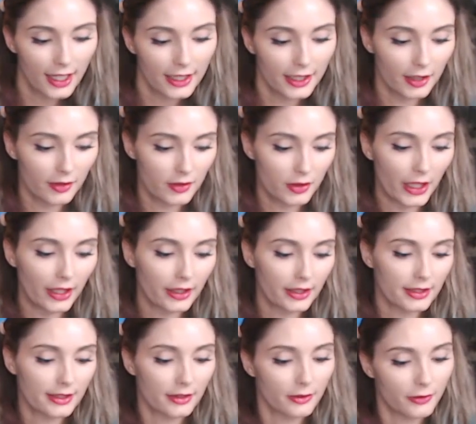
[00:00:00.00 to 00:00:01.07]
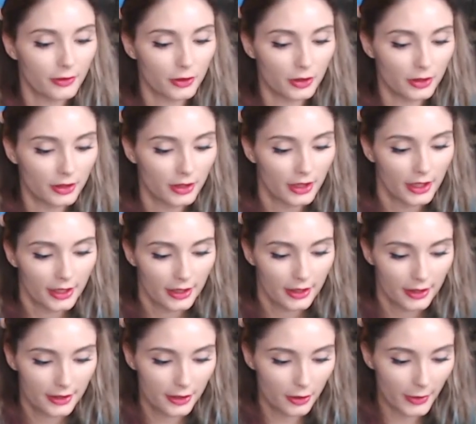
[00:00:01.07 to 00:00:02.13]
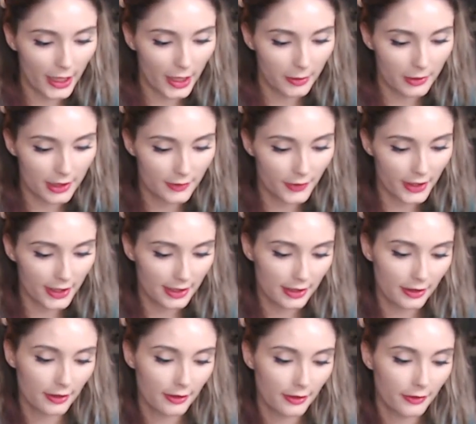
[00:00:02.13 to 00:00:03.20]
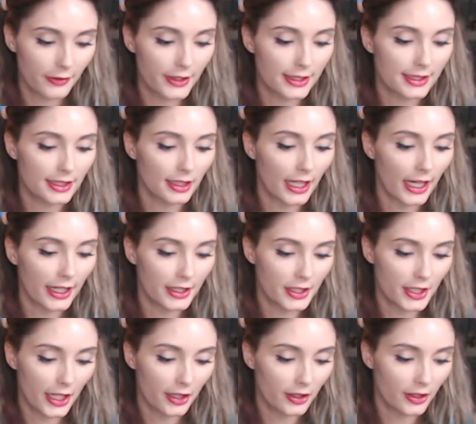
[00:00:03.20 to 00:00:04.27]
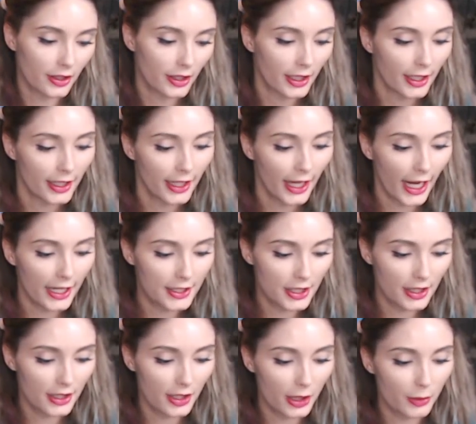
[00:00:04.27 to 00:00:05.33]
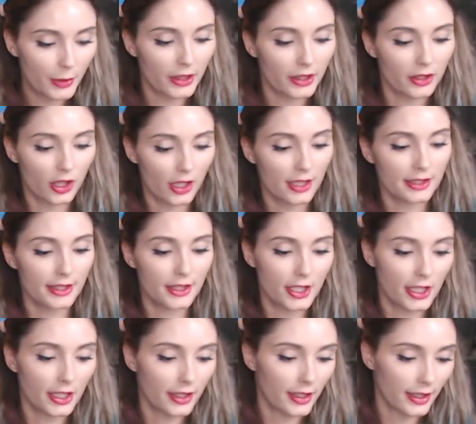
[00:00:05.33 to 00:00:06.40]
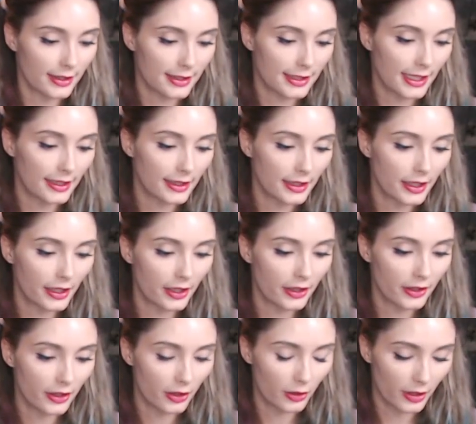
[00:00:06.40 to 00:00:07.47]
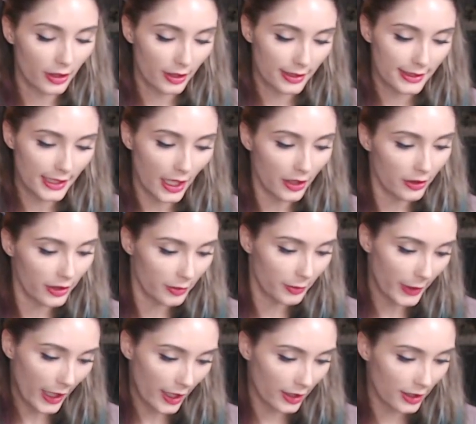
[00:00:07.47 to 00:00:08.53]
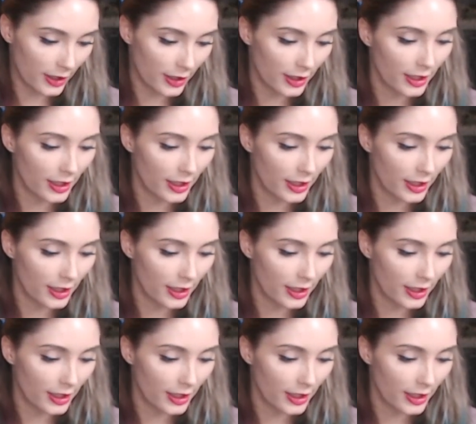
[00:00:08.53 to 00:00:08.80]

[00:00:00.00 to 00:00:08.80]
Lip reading: They have dragons, you fool, Doomhammer's fist lashed out, catching Tharbek across the cheek and sending the younger orc staggering back.